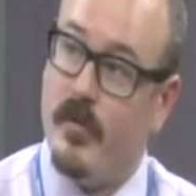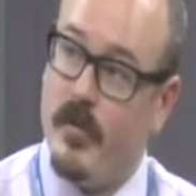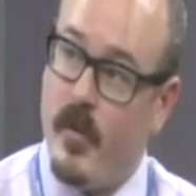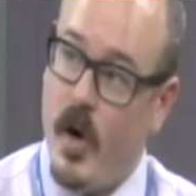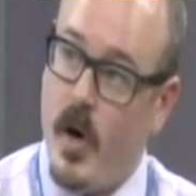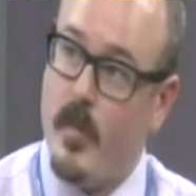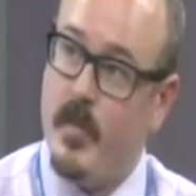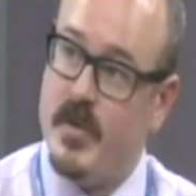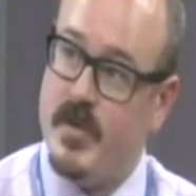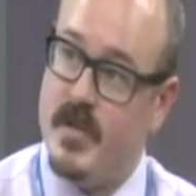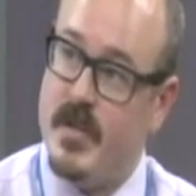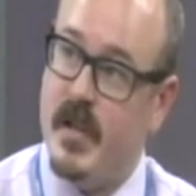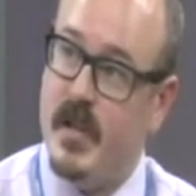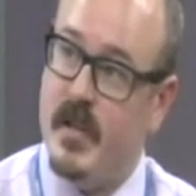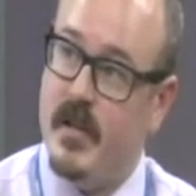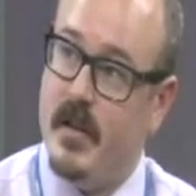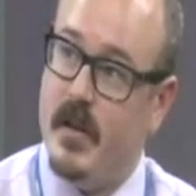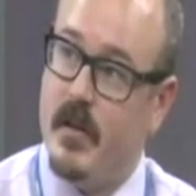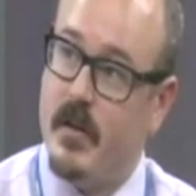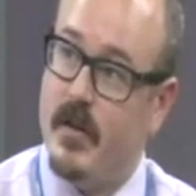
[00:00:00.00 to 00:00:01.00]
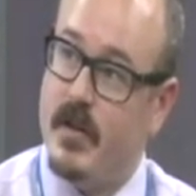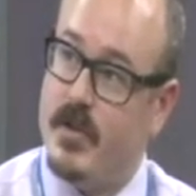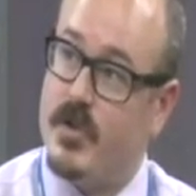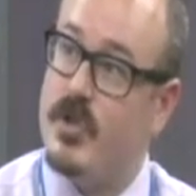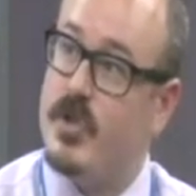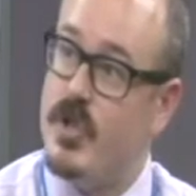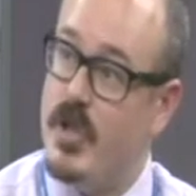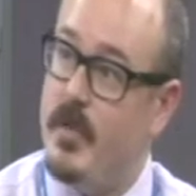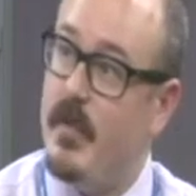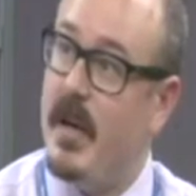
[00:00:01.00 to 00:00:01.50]
pharmacy in there because
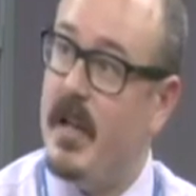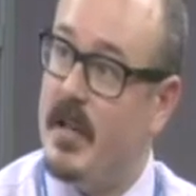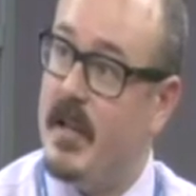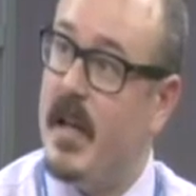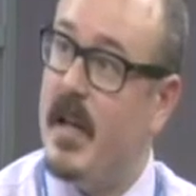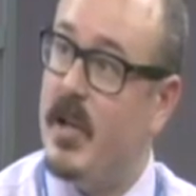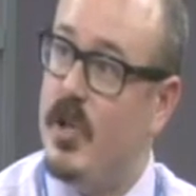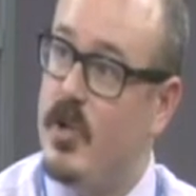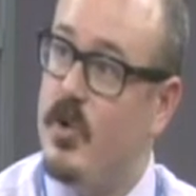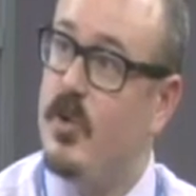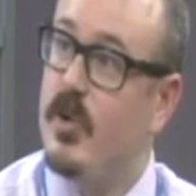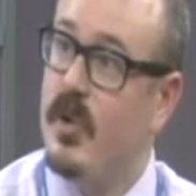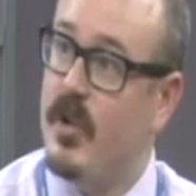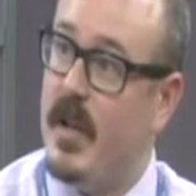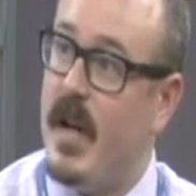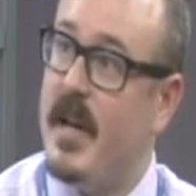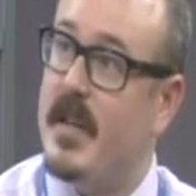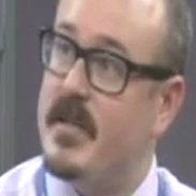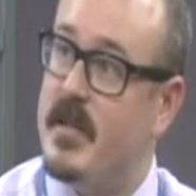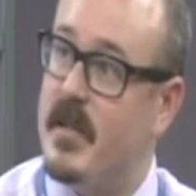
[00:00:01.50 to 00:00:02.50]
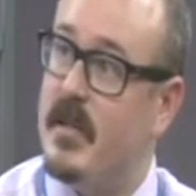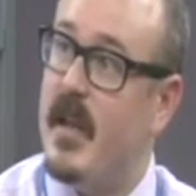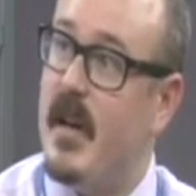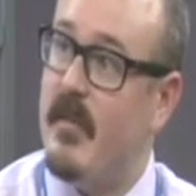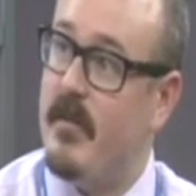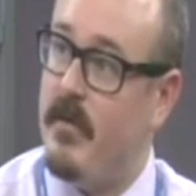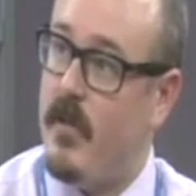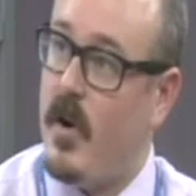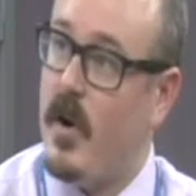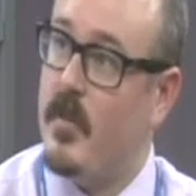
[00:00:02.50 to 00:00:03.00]
she might like utilizing that
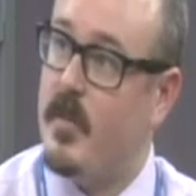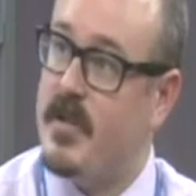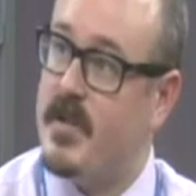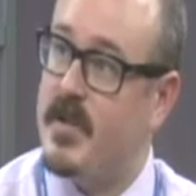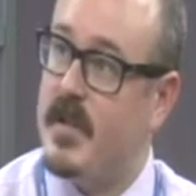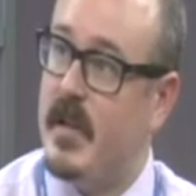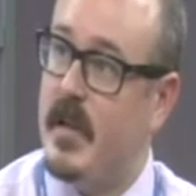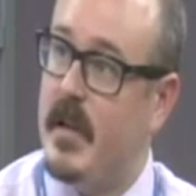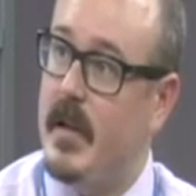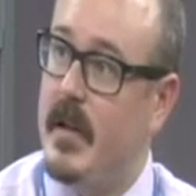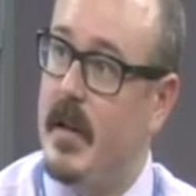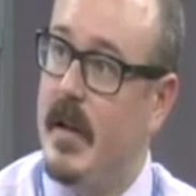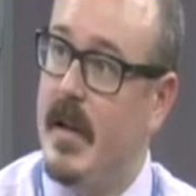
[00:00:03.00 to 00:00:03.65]
pharmacy,